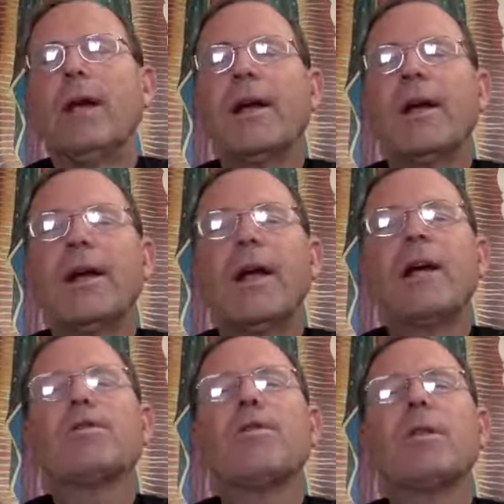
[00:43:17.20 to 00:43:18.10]
make a
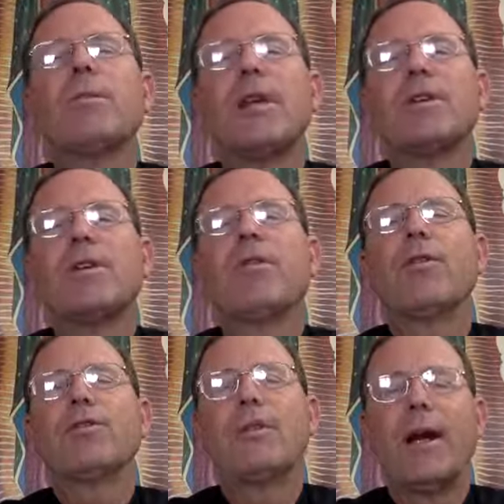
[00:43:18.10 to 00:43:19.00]
connection with the Blessed
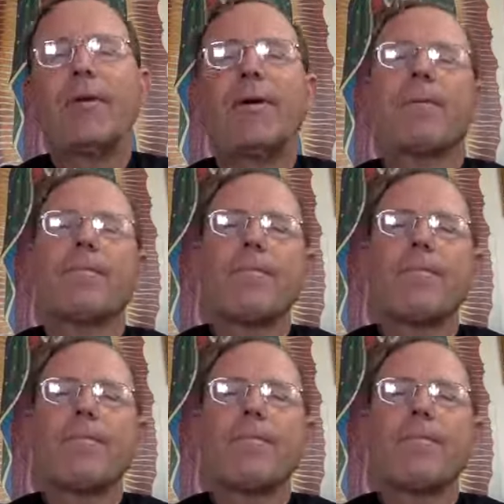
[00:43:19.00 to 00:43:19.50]
Virgin Mary.